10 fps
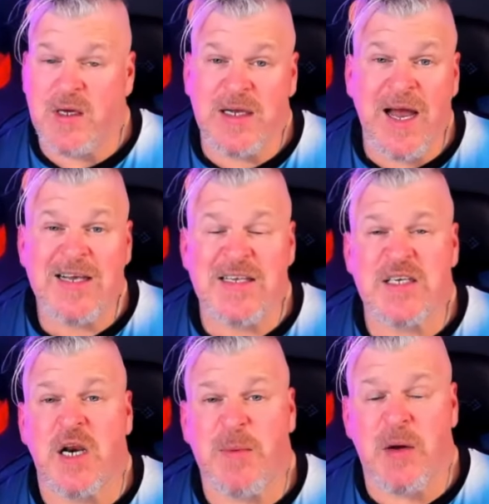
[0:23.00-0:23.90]
guys, this is
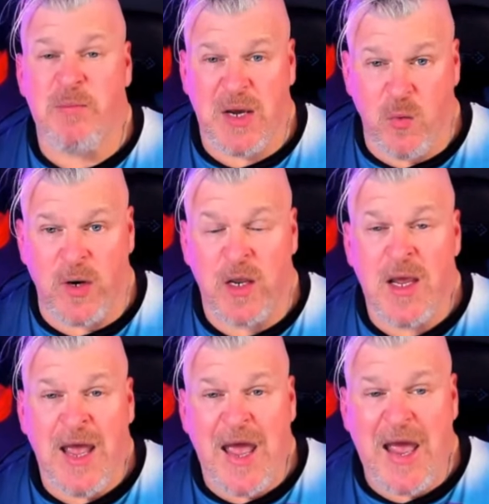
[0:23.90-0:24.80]
going to be a big one.
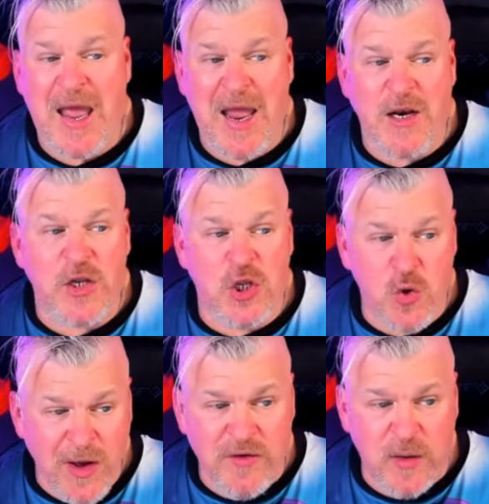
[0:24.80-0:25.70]
And
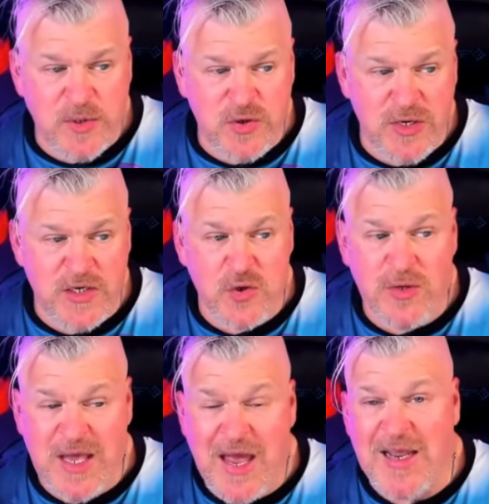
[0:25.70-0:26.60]
you have an opportunity to
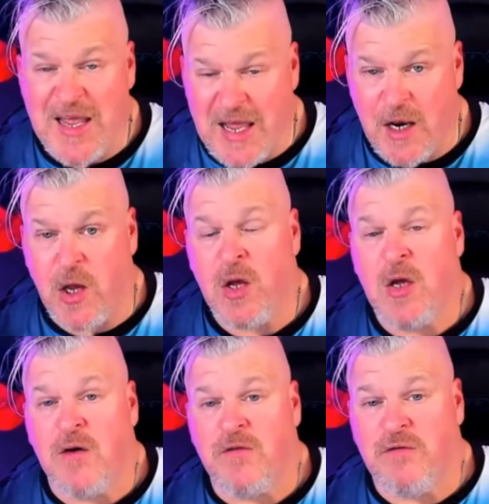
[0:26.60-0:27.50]
get in
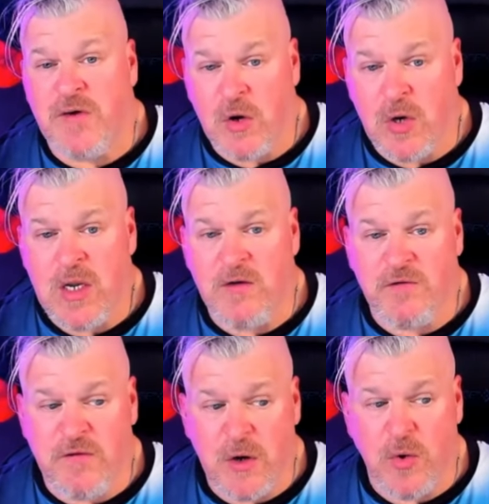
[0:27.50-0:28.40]
very,
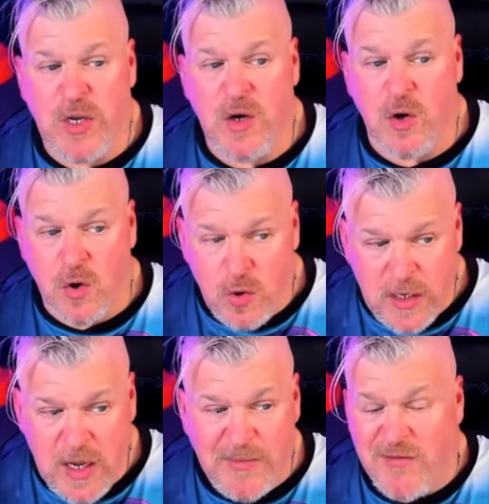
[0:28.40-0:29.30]
very
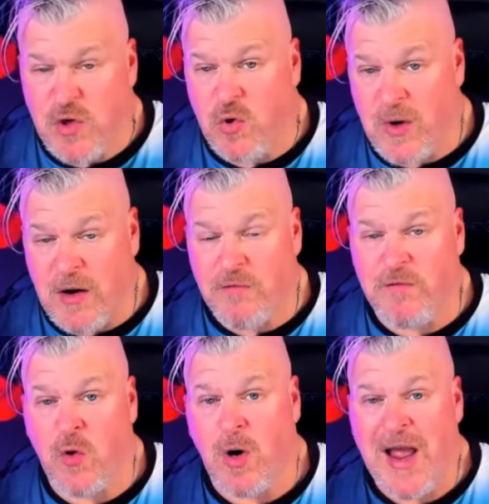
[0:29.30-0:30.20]
early. I'm giving you ground
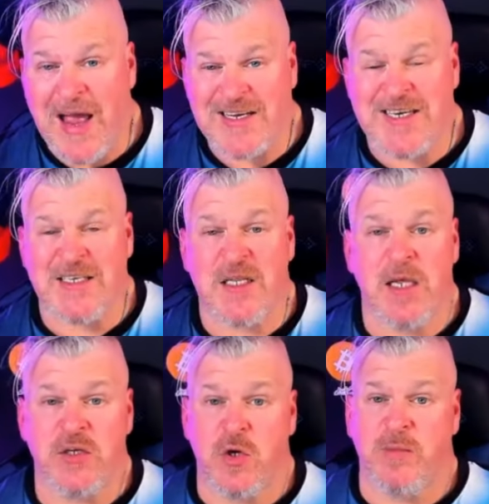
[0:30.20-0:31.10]
floor access. The
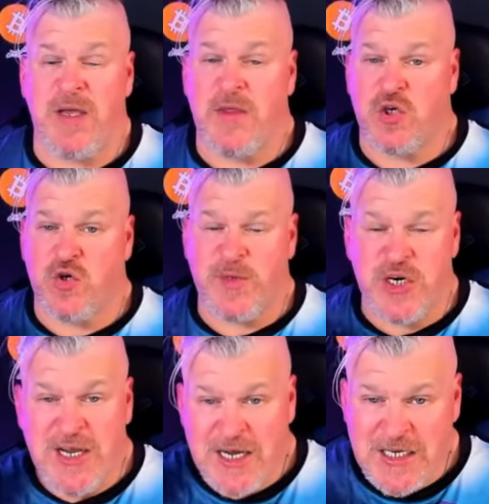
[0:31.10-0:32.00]
links are going to be in the
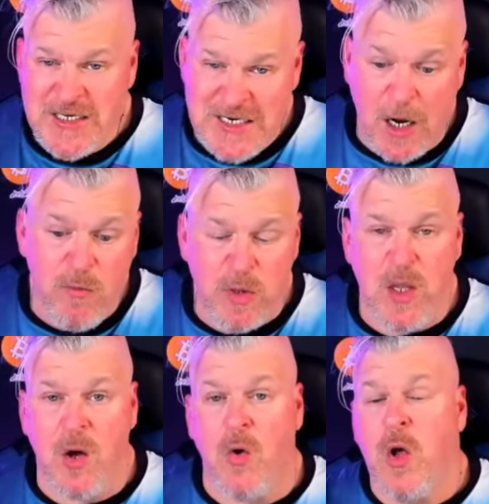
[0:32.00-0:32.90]
description down
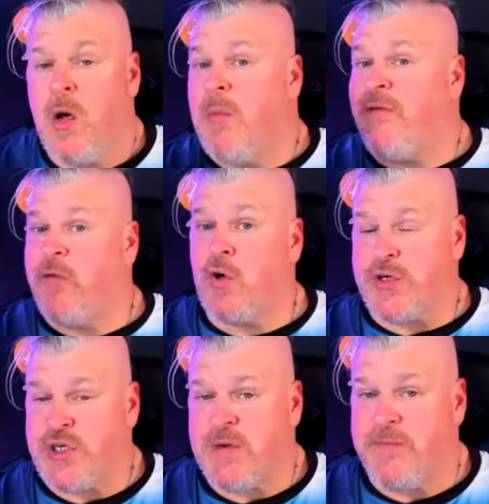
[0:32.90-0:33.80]
below. But
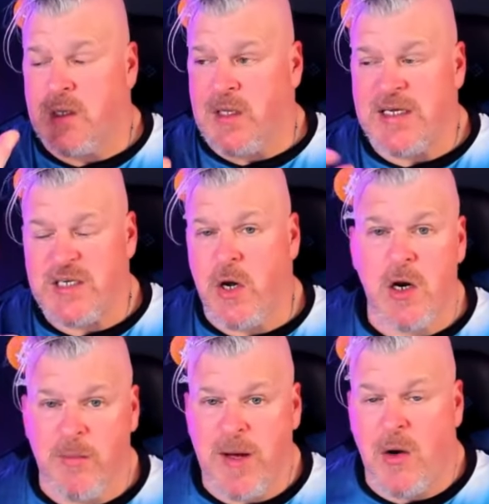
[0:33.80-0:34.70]
first, let's
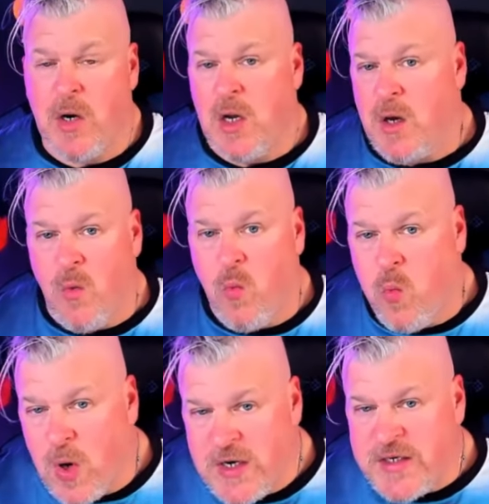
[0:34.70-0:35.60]
talk about
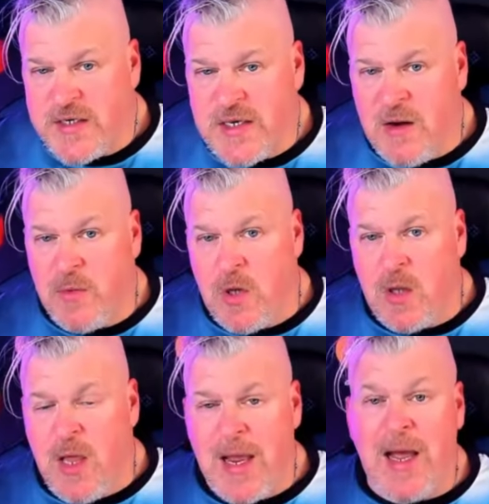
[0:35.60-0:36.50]
what does this game
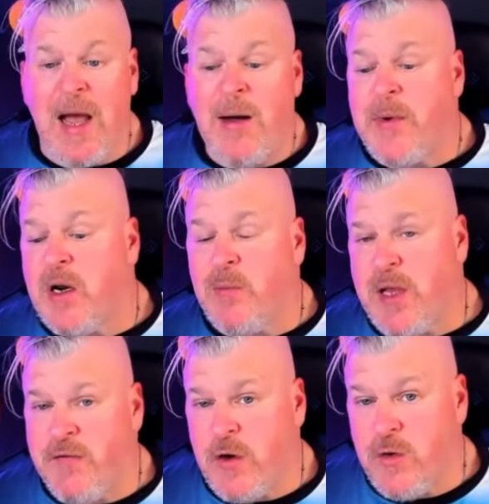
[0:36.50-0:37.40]
look like. I'm going to
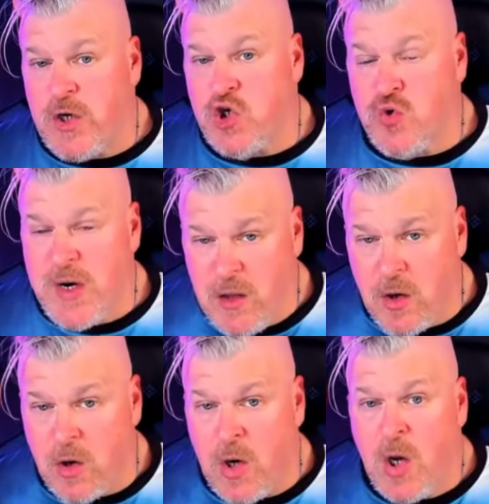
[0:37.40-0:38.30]
play for you the
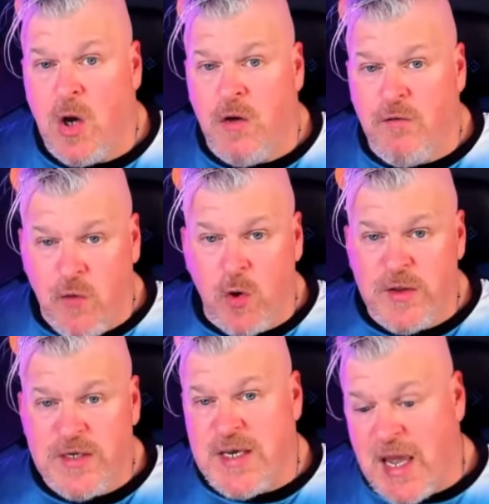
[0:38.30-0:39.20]
trailer for
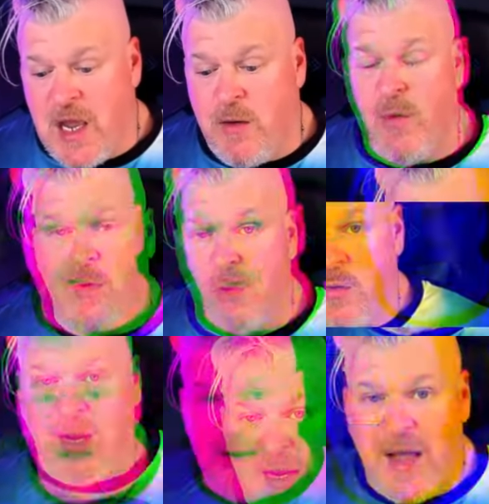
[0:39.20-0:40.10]
this game right